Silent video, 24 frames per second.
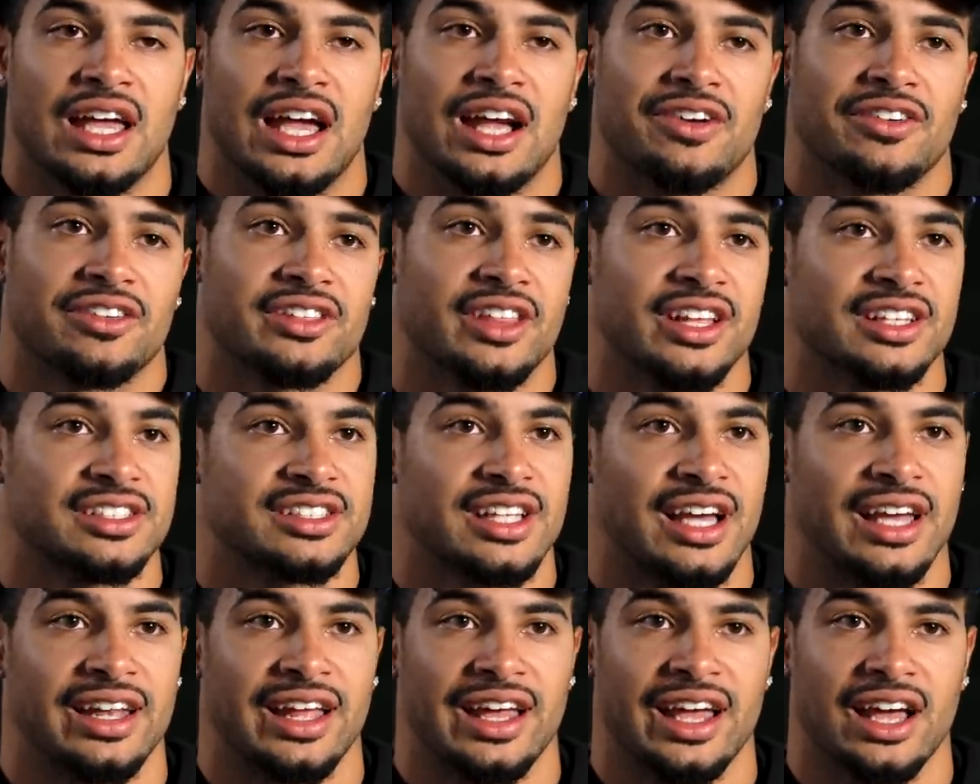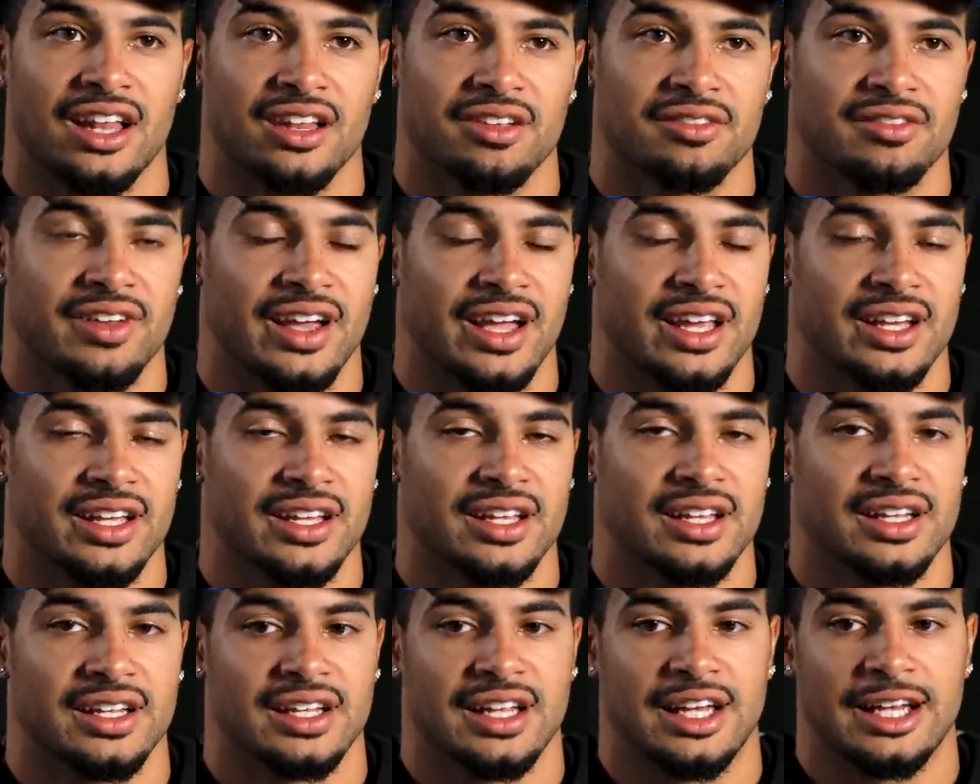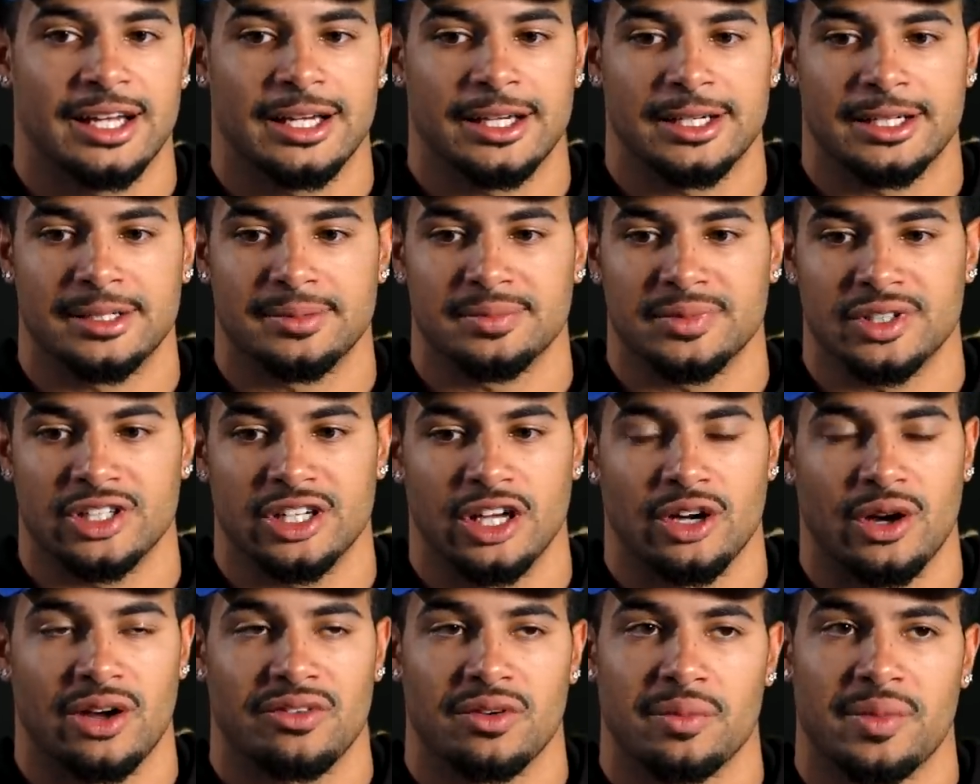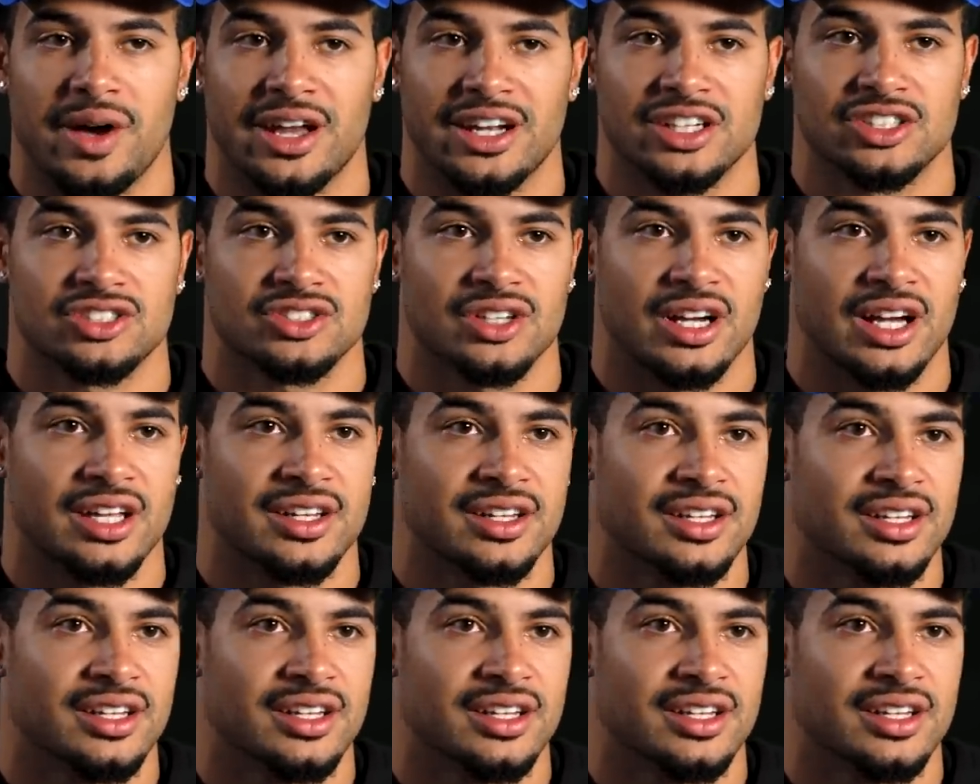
everything's kind of elevated. Um, you know, everybody's trying